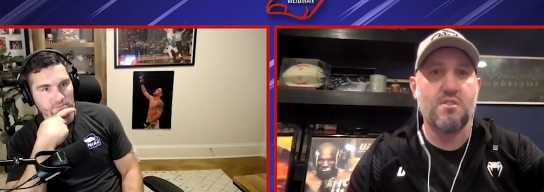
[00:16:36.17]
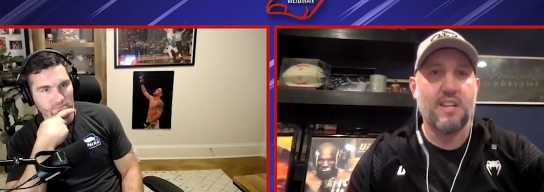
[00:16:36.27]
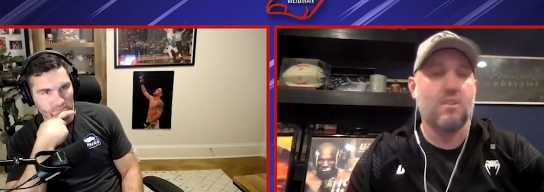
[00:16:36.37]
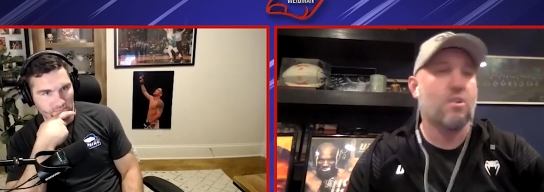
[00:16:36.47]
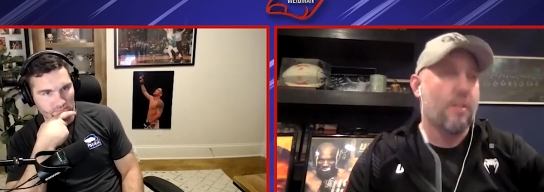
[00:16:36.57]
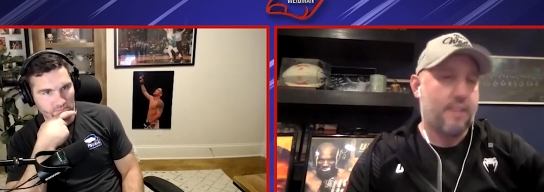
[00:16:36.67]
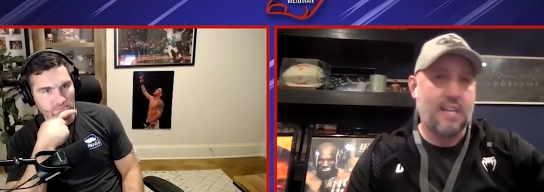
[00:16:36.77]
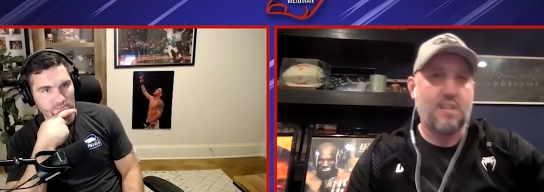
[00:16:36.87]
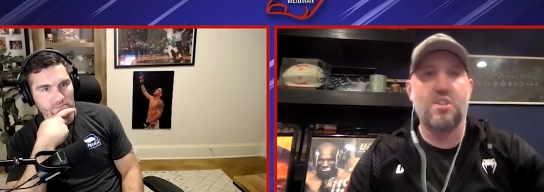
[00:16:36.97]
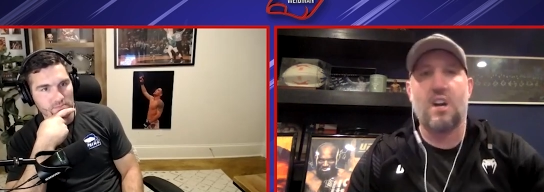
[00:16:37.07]
Speaker 1: You get the the
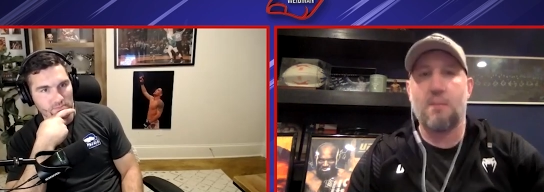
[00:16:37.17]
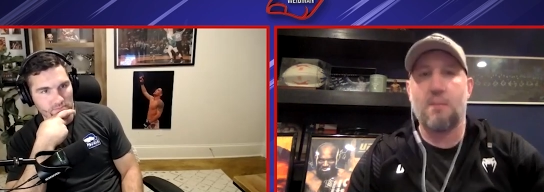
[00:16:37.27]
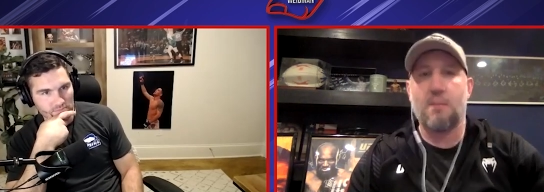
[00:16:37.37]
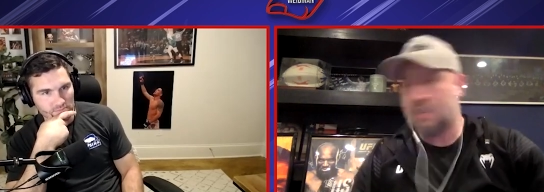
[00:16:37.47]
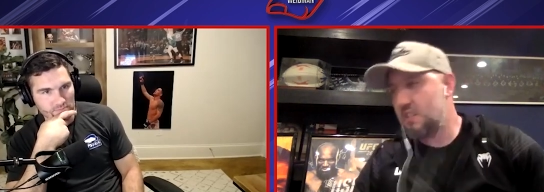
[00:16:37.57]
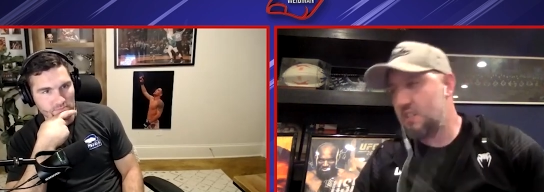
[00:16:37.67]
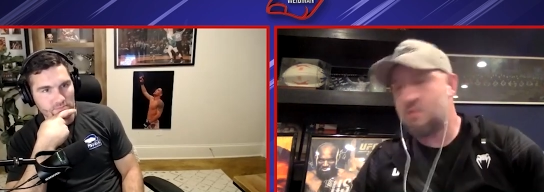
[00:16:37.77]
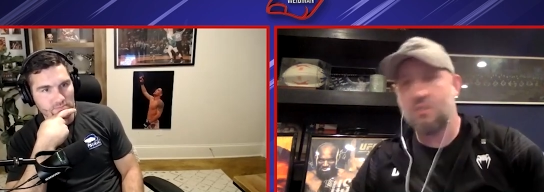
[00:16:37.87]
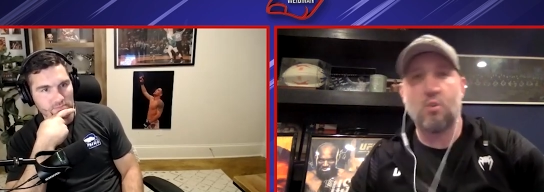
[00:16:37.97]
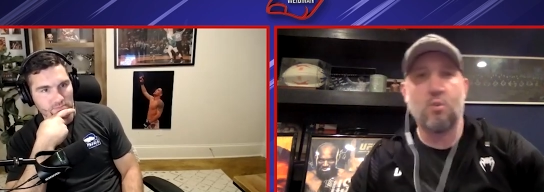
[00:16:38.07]
heat shock proteins, same
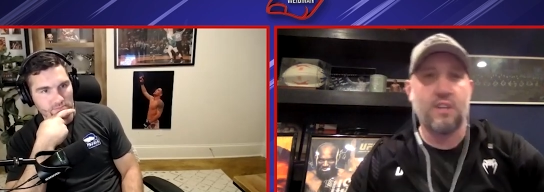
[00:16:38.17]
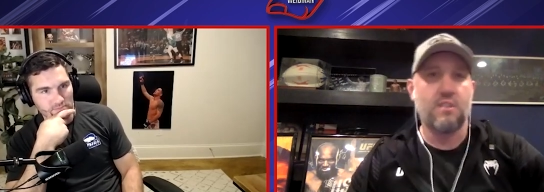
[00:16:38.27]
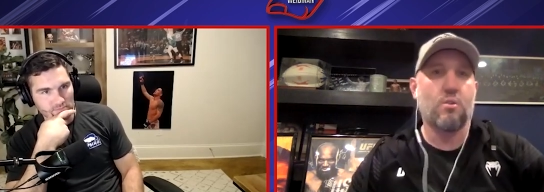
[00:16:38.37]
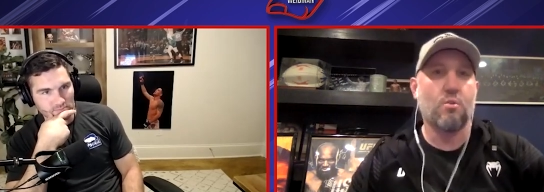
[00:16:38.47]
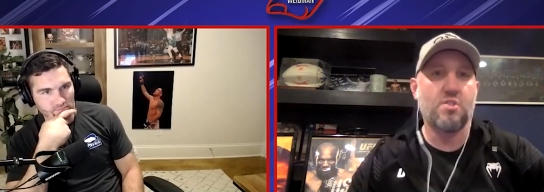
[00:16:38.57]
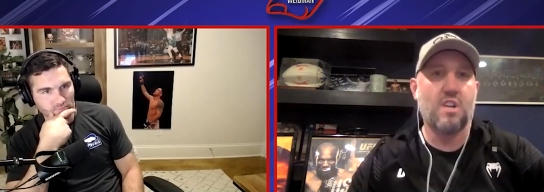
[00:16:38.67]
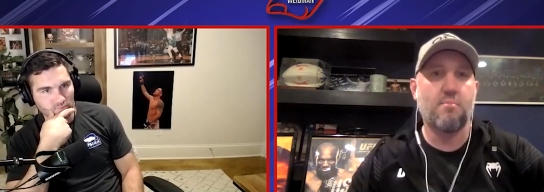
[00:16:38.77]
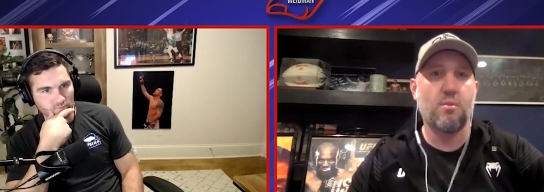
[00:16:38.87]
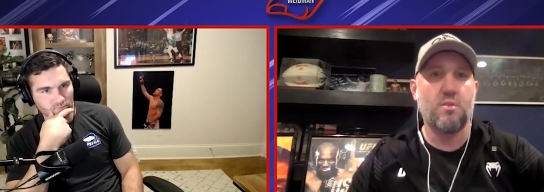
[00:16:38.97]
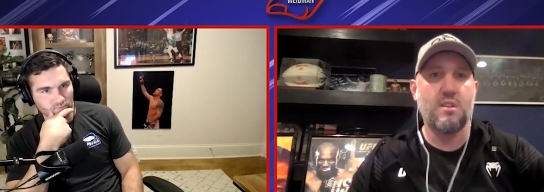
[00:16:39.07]
as the cold. You get the cold shock
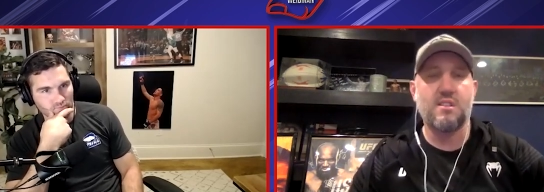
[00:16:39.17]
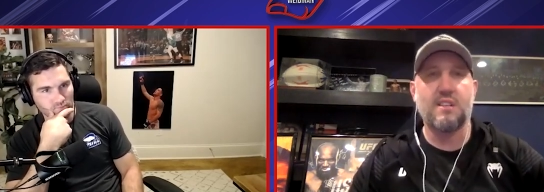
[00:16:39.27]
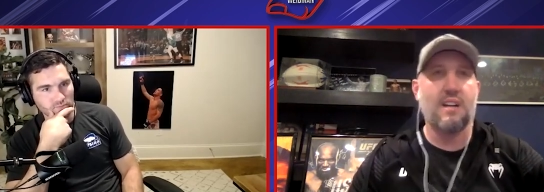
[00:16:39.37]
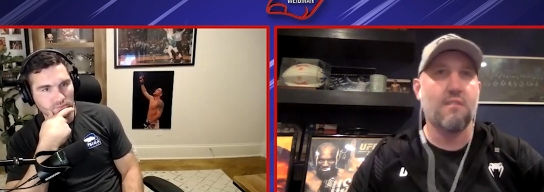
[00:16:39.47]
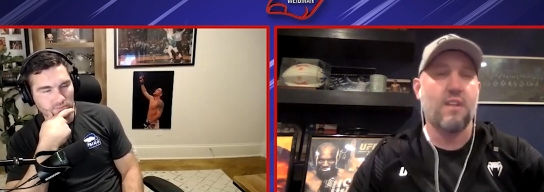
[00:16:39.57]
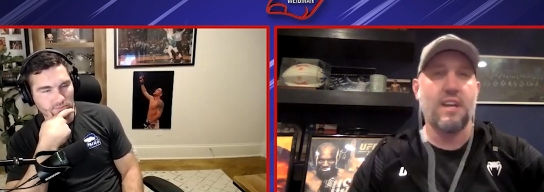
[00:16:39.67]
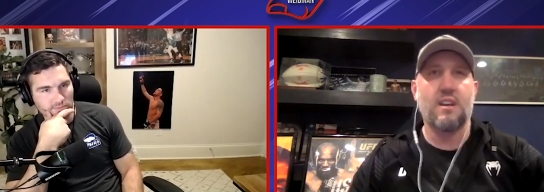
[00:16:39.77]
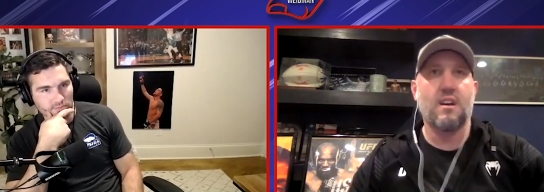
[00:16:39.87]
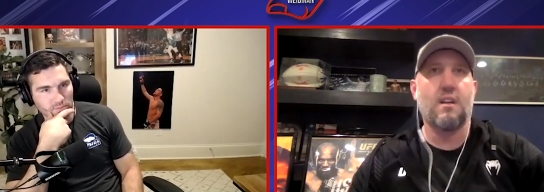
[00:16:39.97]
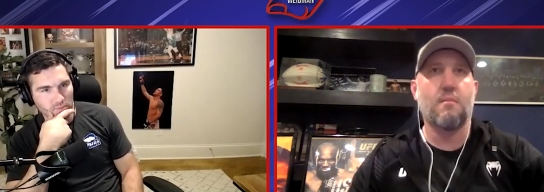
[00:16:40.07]
proteins. A lot of
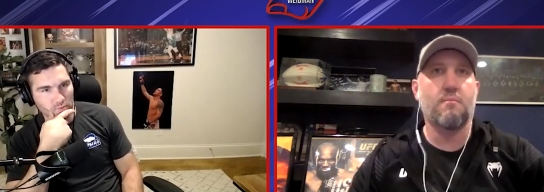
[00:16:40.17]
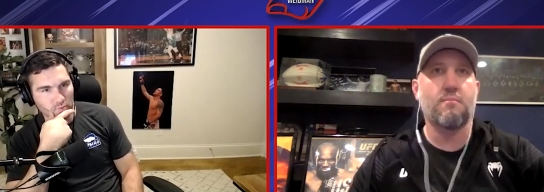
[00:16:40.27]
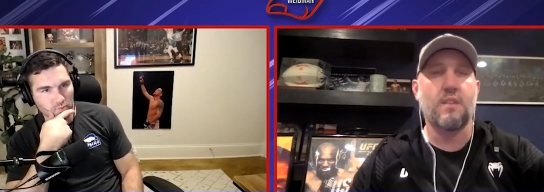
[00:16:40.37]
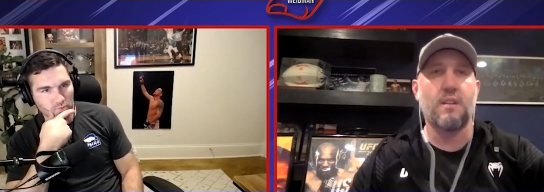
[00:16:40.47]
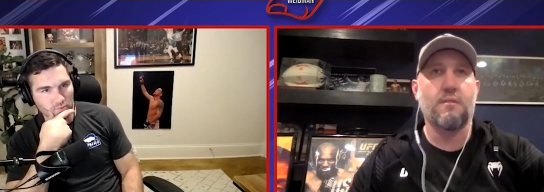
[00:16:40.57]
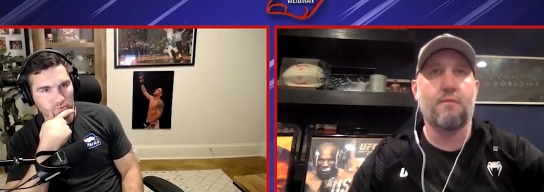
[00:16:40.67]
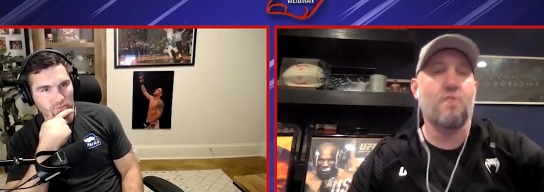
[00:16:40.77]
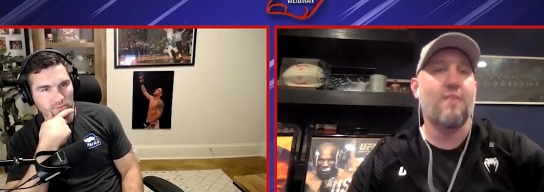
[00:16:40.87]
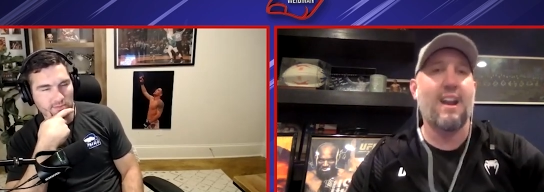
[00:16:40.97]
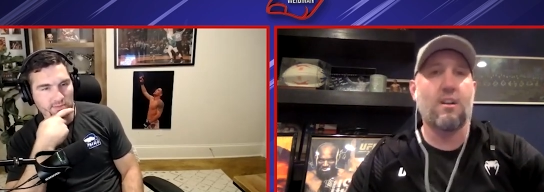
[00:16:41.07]
like um, free
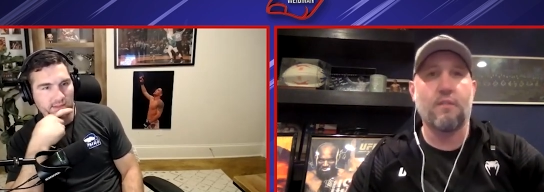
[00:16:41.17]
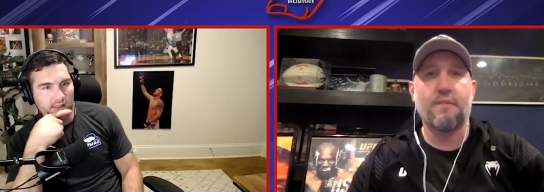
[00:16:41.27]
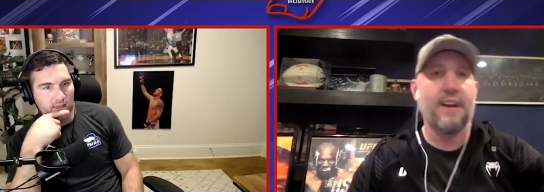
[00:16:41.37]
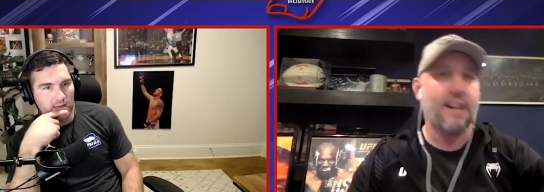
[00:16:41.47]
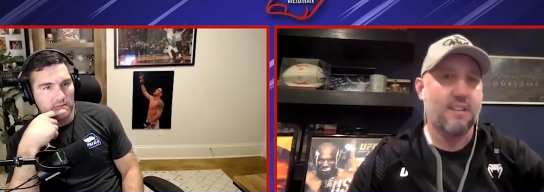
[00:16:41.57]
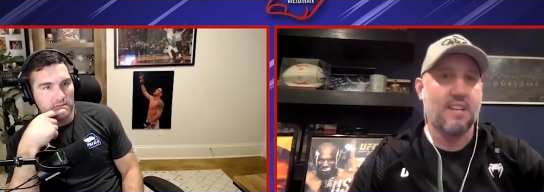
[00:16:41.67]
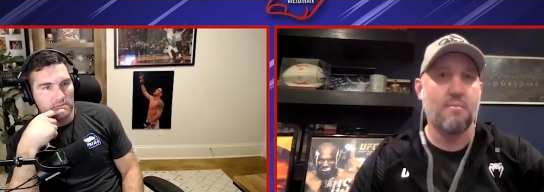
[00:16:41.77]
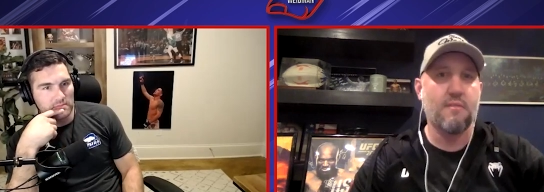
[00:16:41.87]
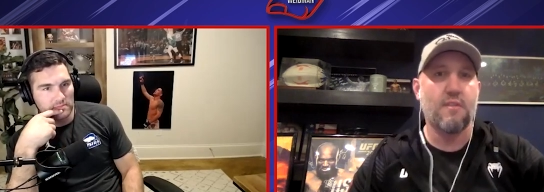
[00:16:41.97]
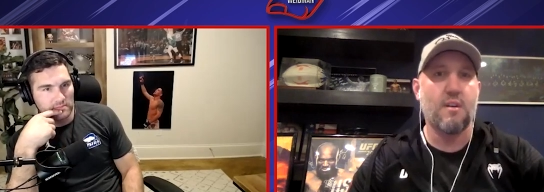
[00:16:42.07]
radical fighting type
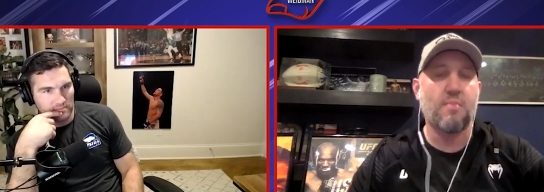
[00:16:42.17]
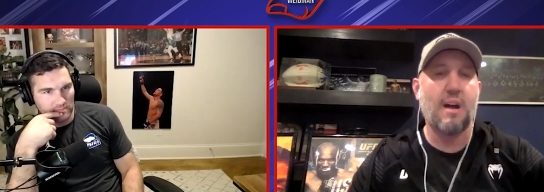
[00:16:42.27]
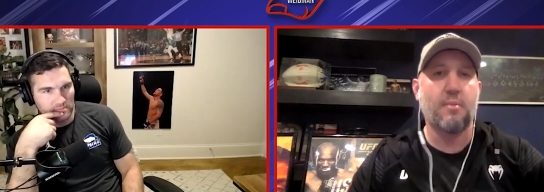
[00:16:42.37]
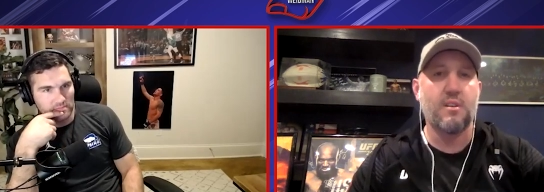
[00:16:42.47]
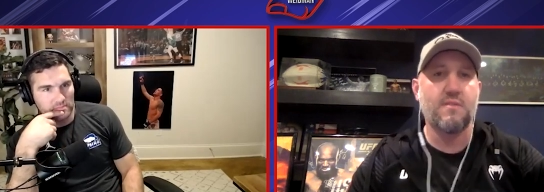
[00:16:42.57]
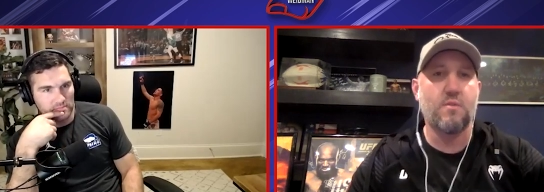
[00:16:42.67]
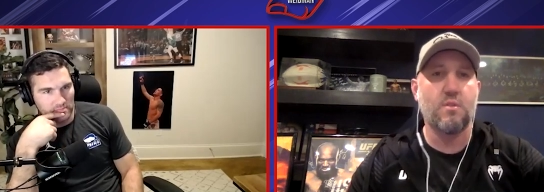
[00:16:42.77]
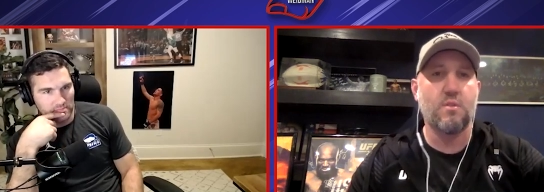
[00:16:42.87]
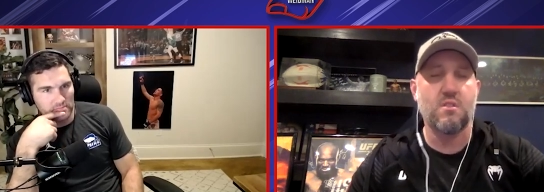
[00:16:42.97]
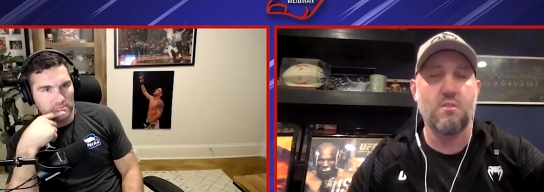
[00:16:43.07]
of uh, properties
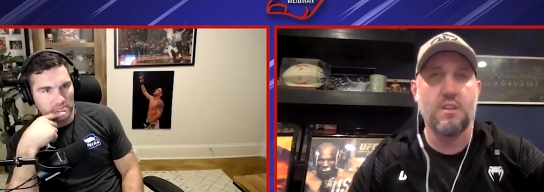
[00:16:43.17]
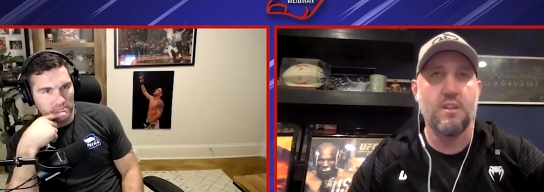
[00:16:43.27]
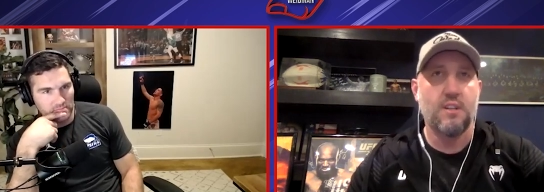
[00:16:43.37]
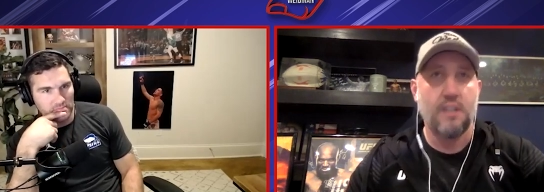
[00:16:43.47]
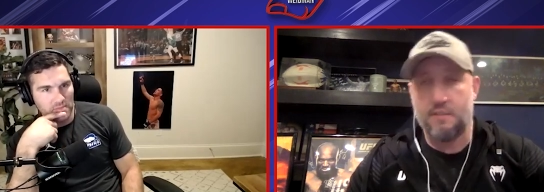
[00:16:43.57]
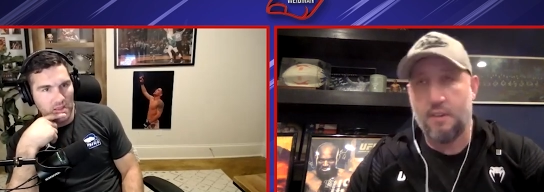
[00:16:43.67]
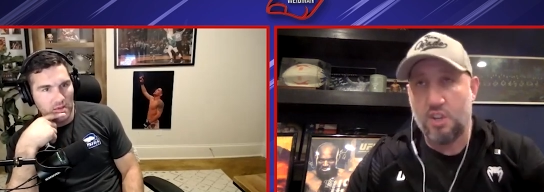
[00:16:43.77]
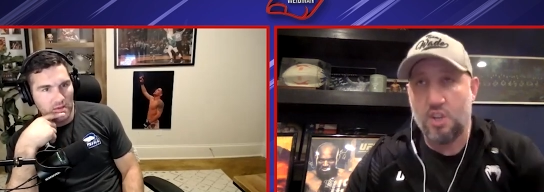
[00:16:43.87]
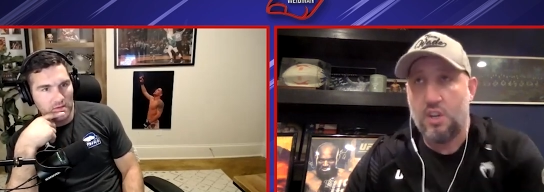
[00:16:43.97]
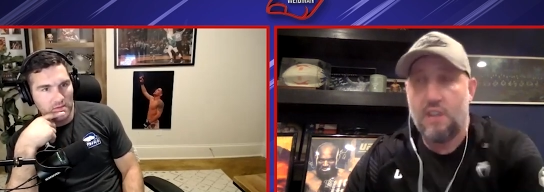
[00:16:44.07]
for it. So it's very
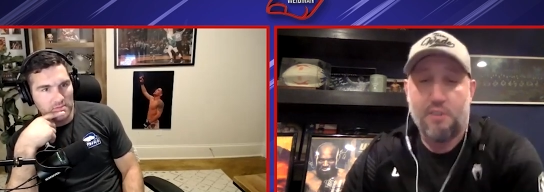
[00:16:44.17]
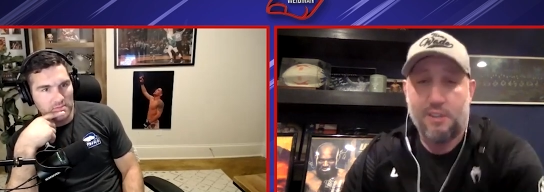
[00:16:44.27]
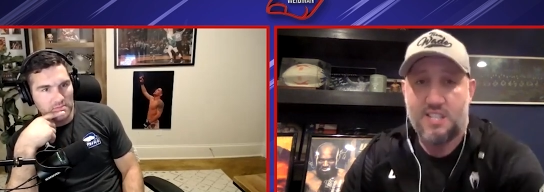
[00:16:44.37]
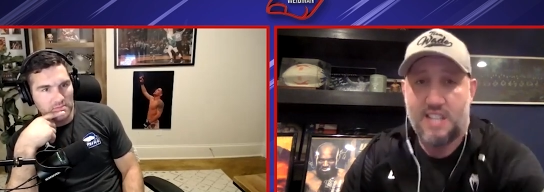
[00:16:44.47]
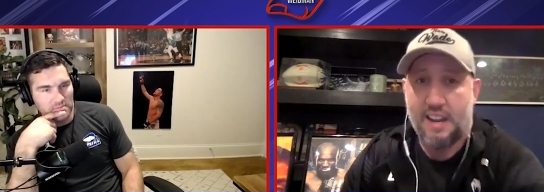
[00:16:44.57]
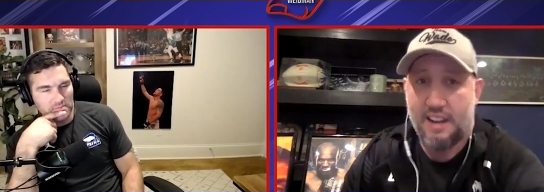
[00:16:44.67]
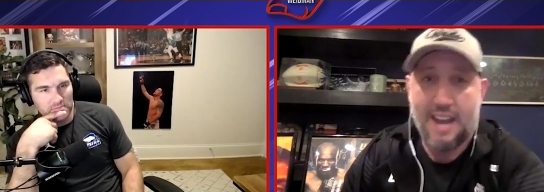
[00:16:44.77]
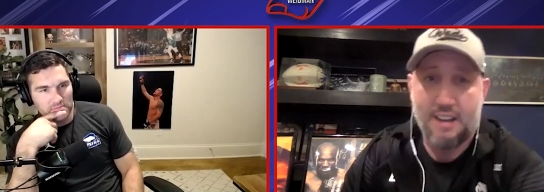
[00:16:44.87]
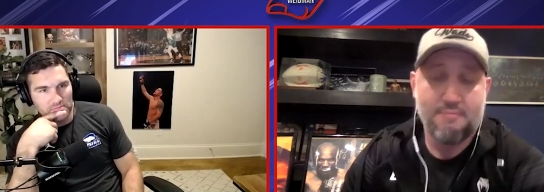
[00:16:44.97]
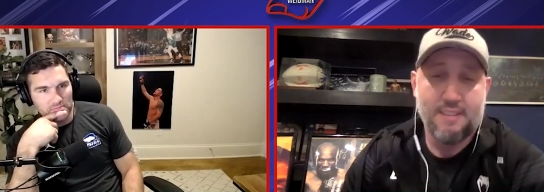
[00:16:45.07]
good if you can stand it. I